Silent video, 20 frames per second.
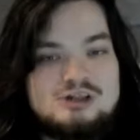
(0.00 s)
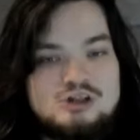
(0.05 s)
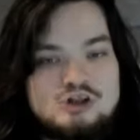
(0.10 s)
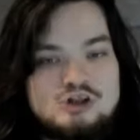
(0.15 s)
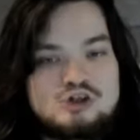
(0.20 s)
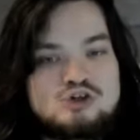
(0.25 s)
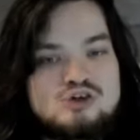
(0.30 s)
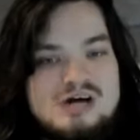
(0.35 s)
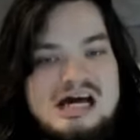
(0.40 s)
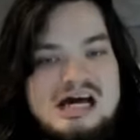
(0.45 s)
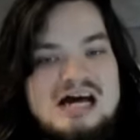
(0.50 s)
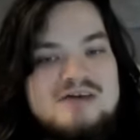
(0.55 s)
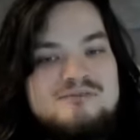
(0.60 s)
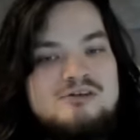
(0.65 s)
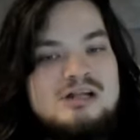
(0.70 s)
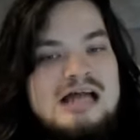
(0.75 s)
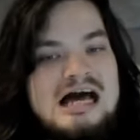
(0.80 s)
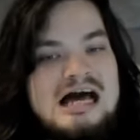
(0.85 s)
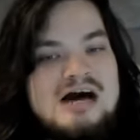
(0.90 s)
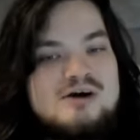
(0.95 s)
the
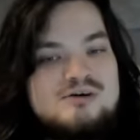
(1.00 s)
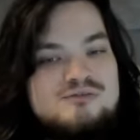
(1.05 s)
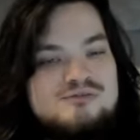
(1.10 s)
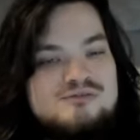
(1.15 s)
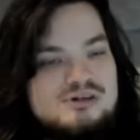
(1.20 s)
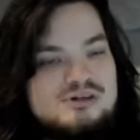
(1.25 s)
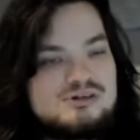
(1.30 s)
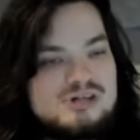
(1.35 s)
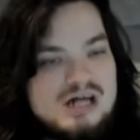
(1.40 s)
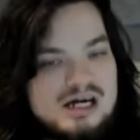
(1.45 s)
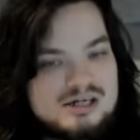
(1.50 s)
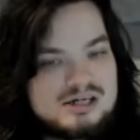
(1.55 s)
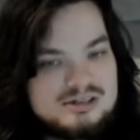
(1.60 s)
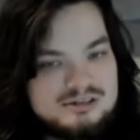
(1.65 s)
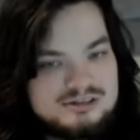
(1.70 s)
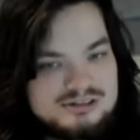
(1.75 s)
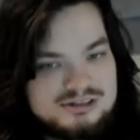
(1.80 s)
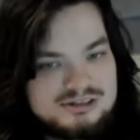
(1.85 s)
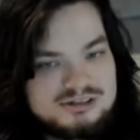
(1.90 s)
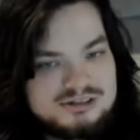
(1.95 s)
gravel out of their
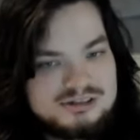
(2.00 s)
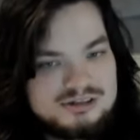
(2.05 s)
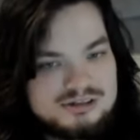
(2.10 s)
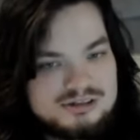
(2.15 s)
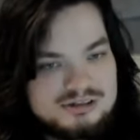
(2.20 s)
knuckles